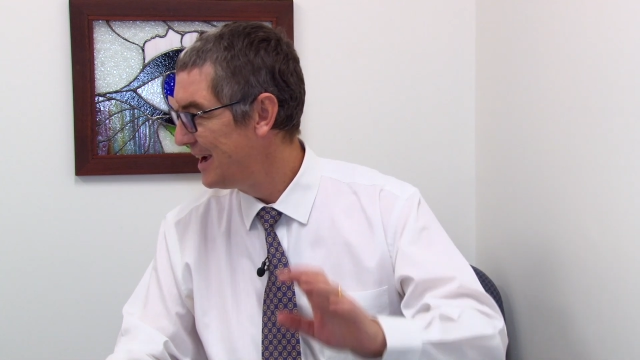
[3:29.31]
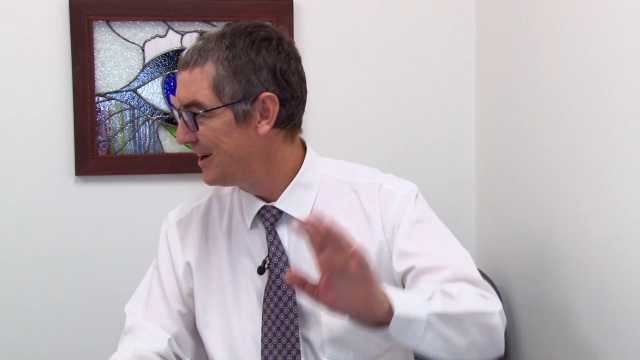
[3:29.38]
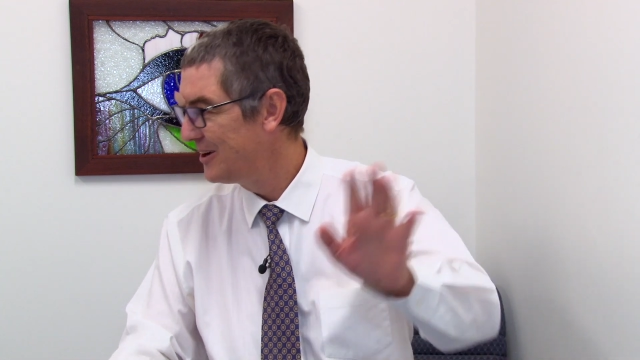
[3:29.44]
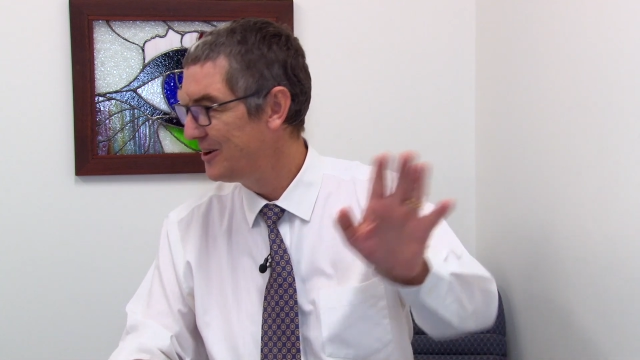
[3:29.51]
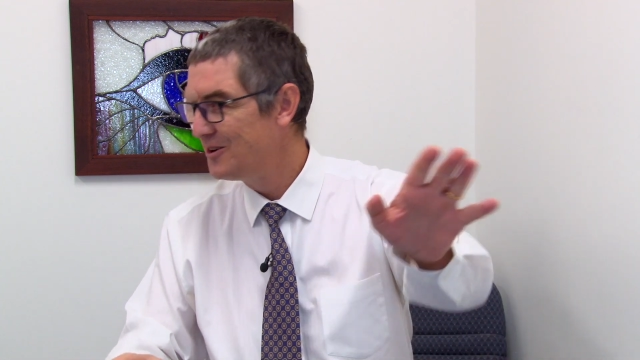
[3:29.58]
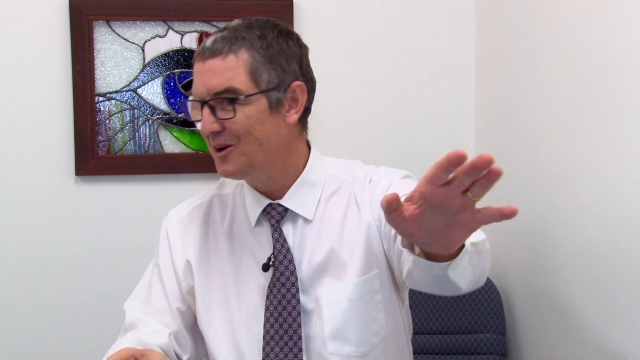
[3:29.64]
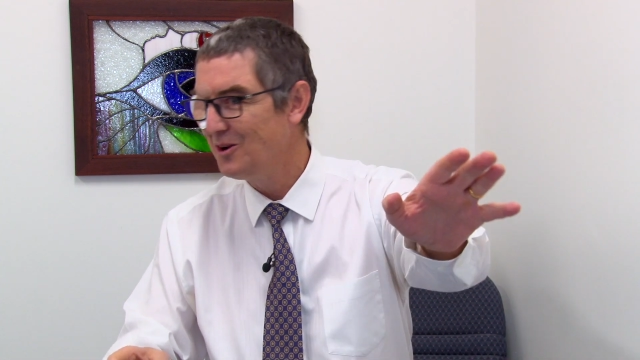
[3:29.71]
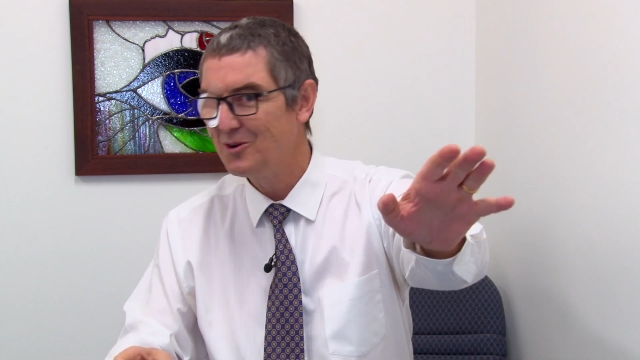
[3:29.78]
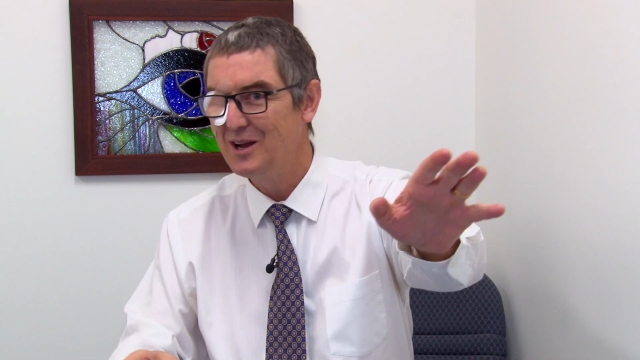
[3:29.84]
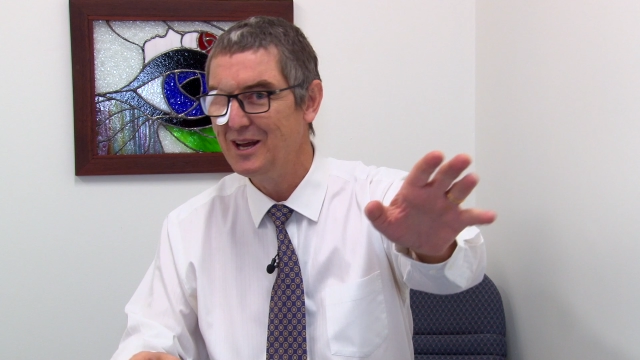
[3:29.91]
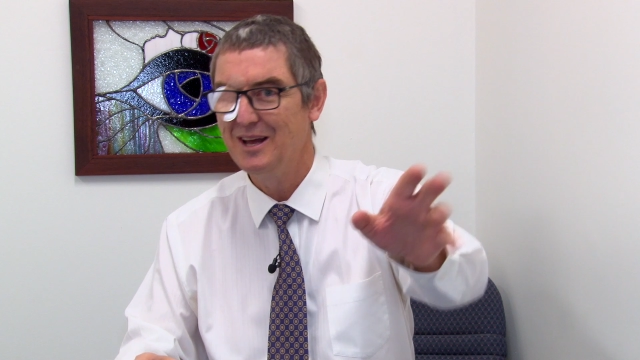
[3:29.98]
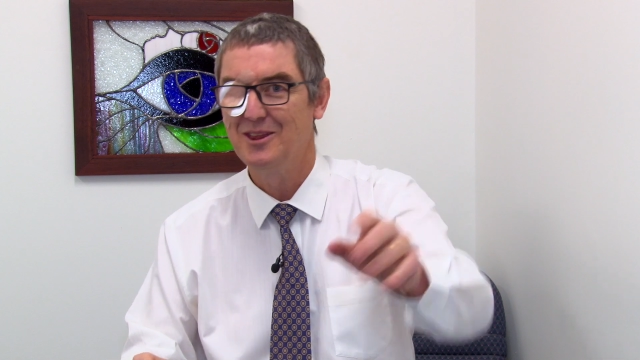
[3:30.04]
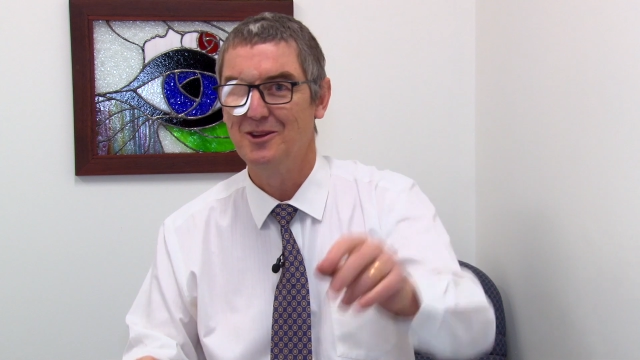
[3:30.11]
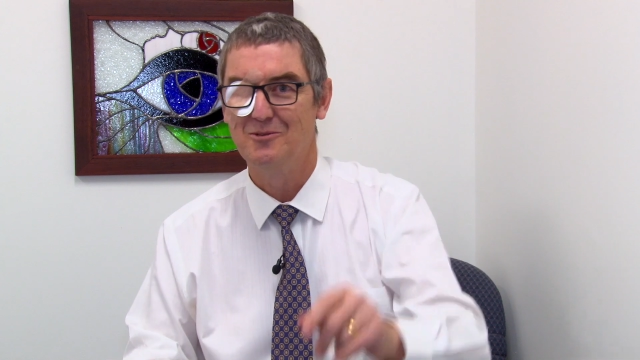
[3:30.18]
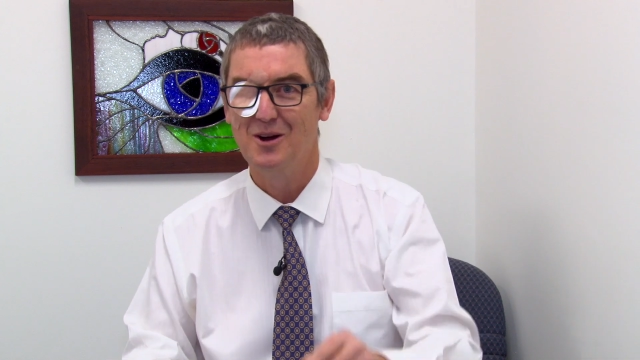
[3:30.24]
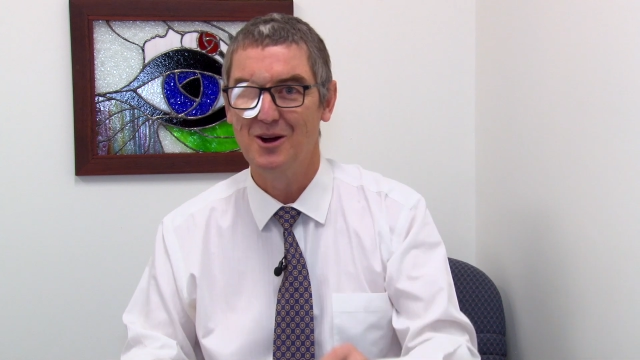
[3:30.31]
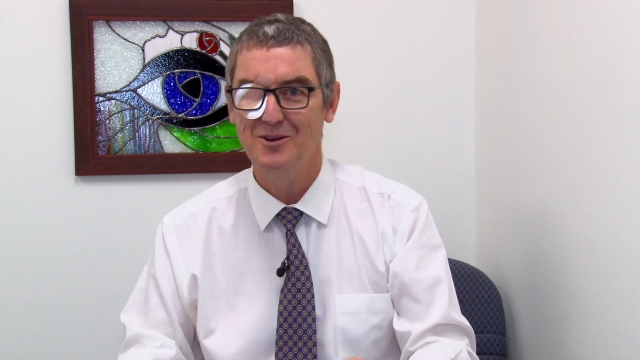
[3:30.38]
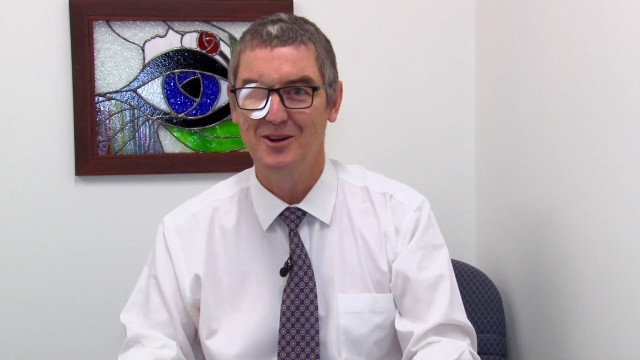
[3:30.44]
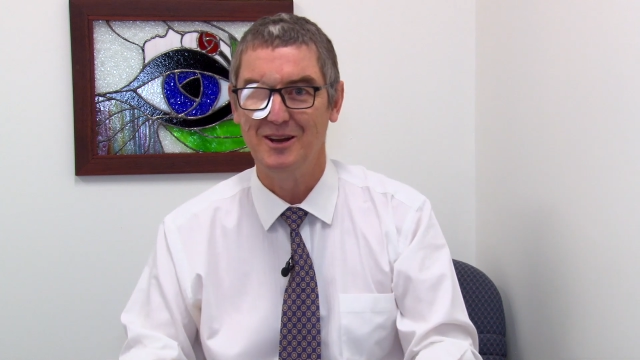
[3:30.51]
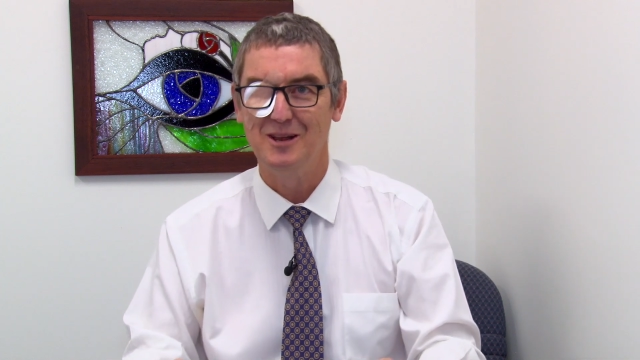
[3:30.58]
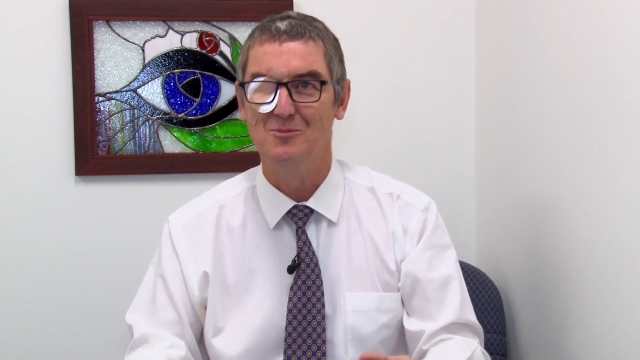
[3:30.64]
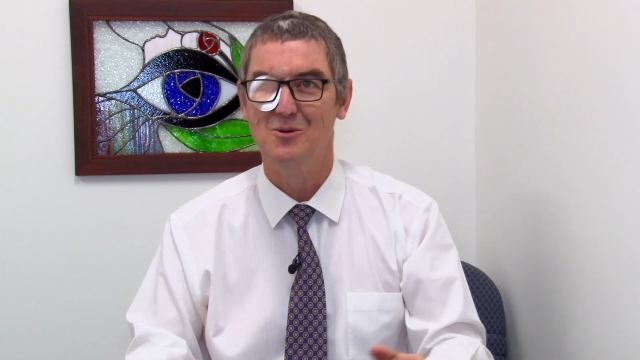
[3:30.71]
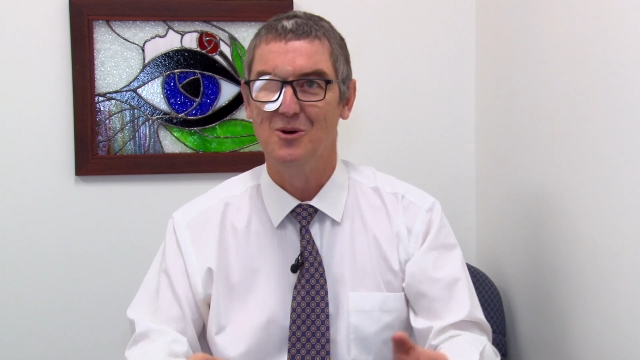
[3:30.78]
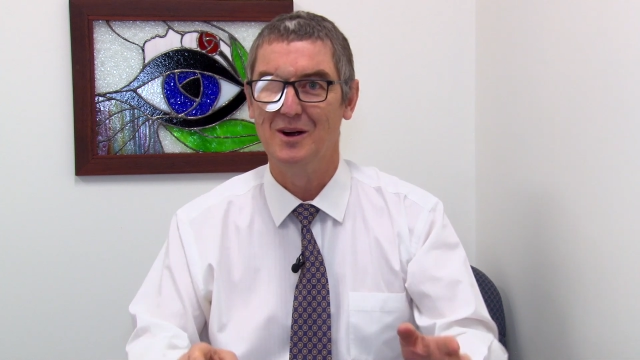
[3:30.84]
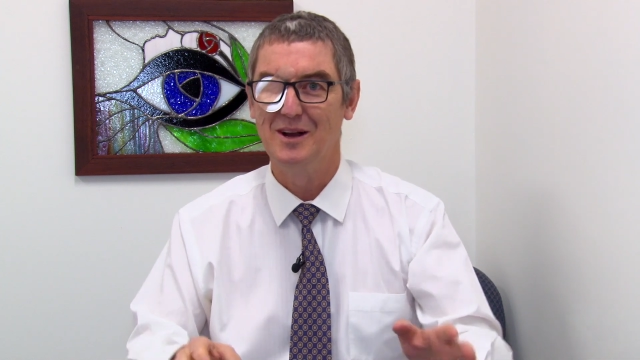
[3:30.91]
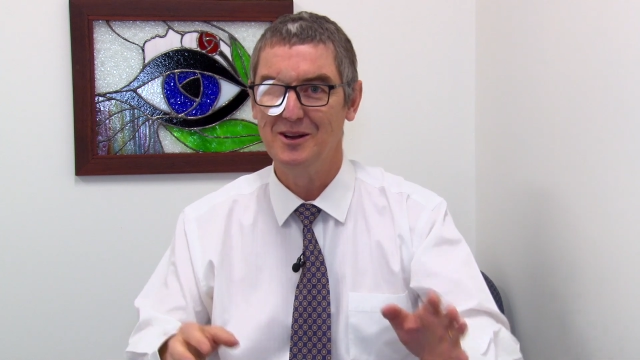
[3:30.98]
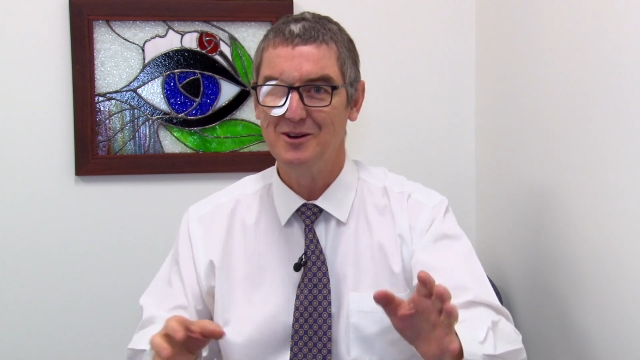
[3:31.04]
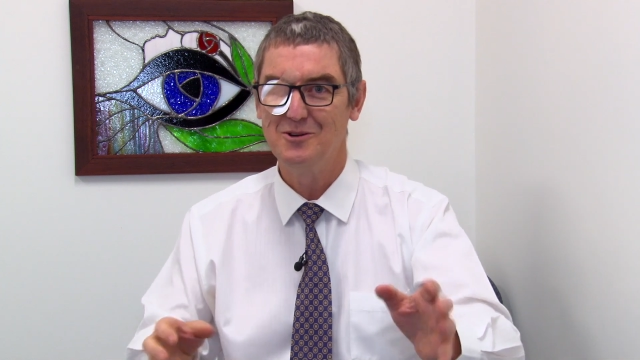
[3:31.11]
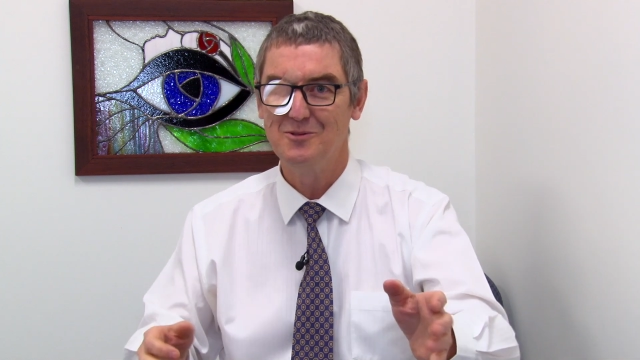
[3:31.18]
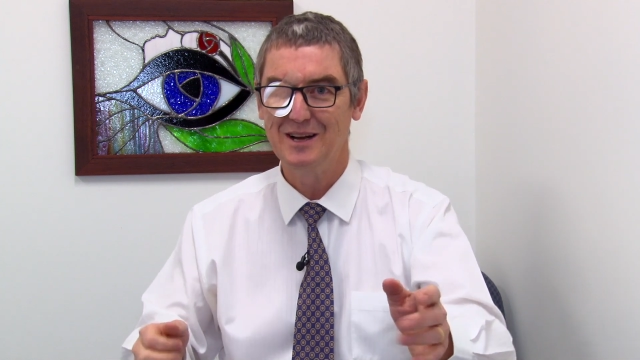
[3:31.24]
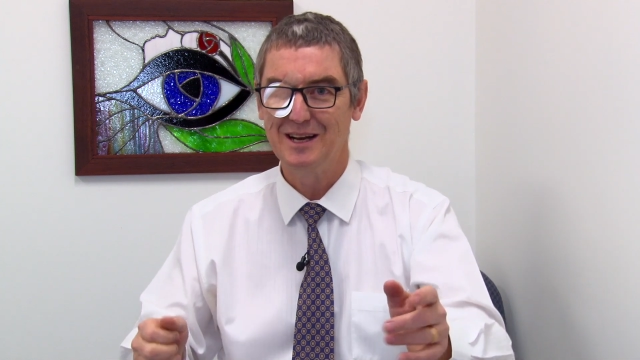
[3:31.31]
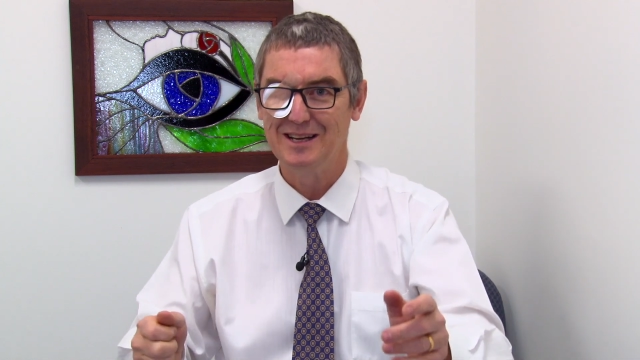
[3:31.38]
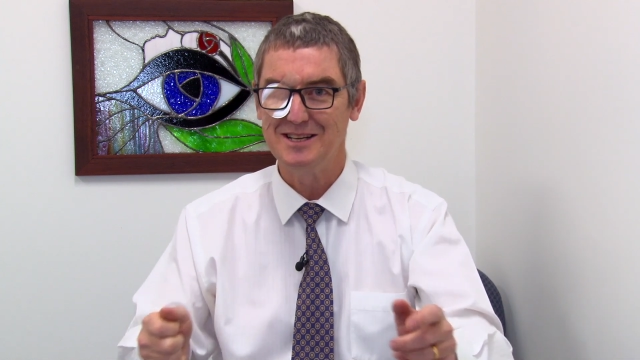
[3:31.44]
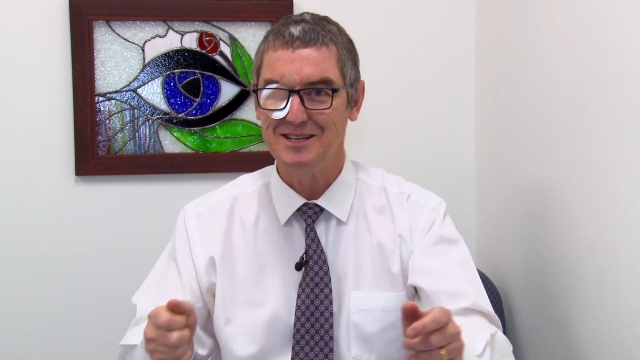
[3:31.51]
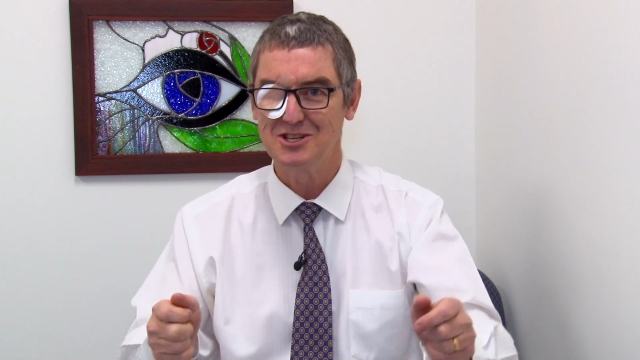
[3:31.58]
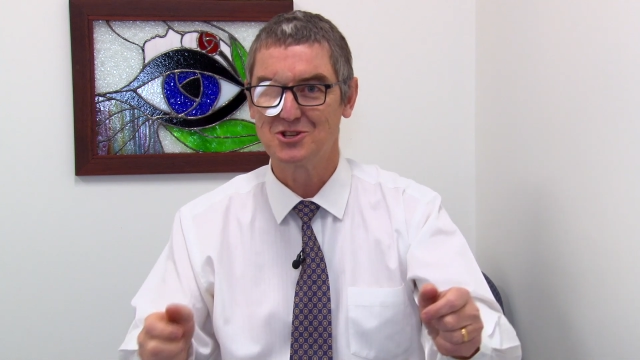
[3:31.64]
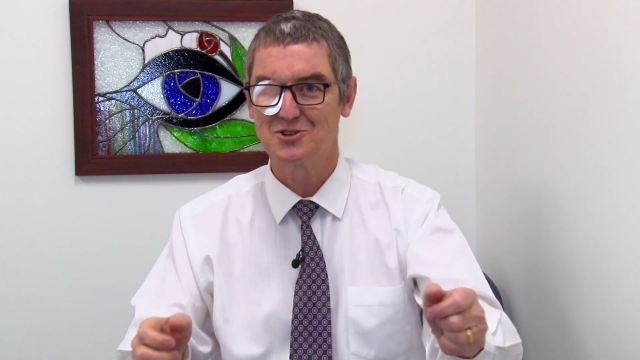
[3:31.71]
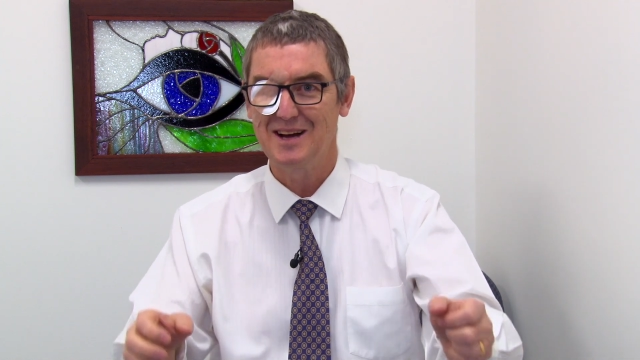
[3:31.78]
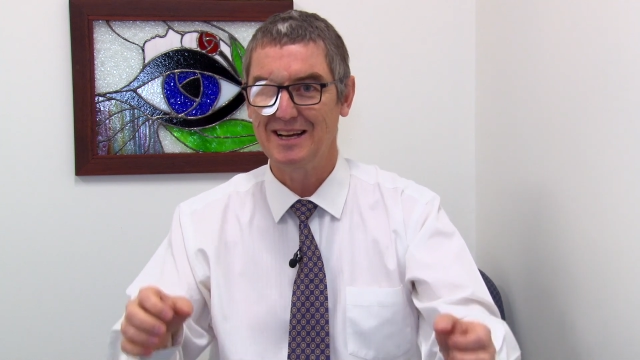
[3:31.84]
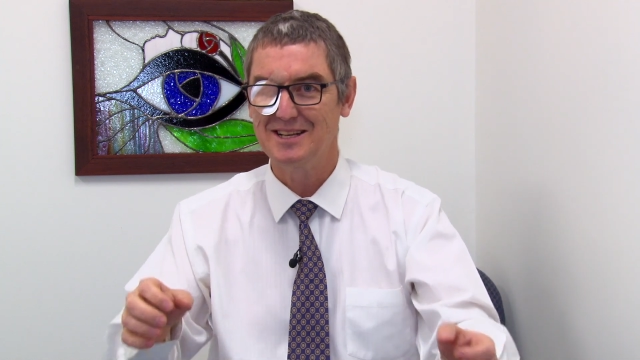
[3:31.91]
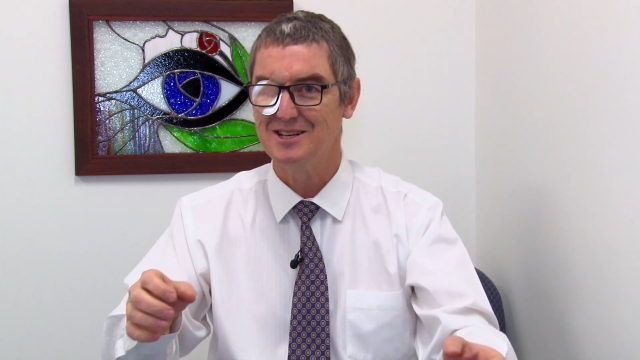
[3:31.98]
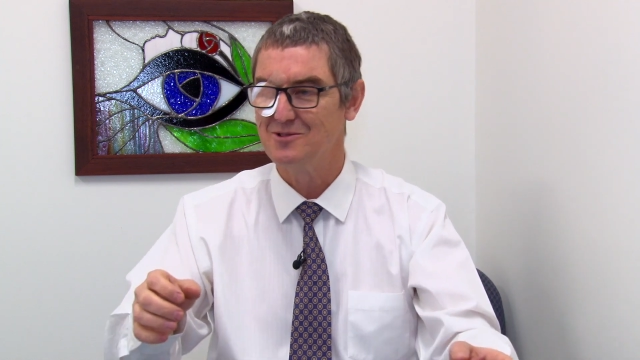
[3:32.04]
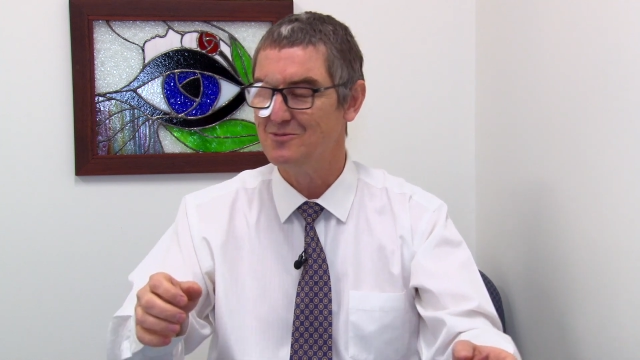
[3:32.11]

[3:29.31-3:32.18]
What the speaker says: you're not looking at the road anymore and you're really distracted.